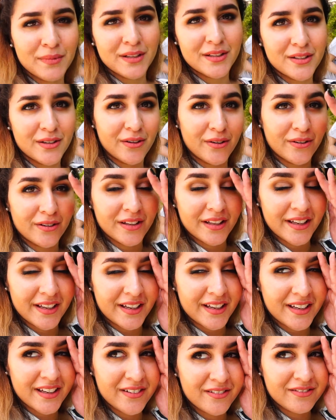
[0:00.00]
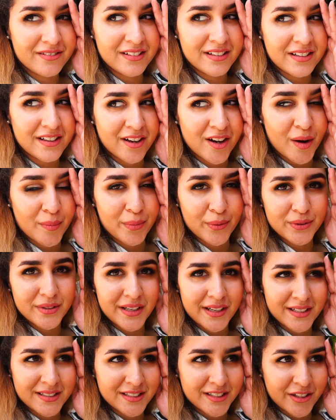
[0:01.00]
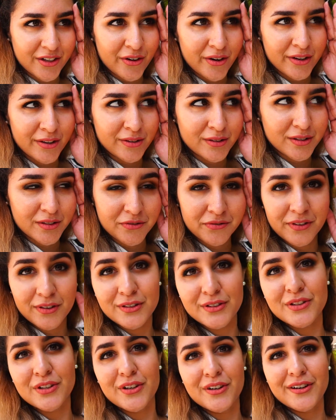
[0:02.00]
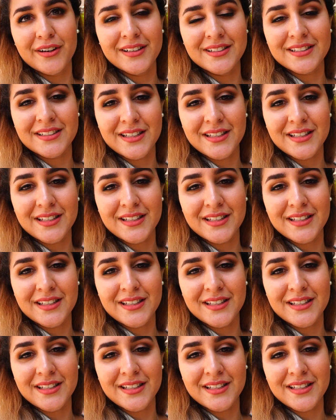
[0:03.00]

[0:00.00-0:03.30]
me till like a couple seconds ago. I used a filter in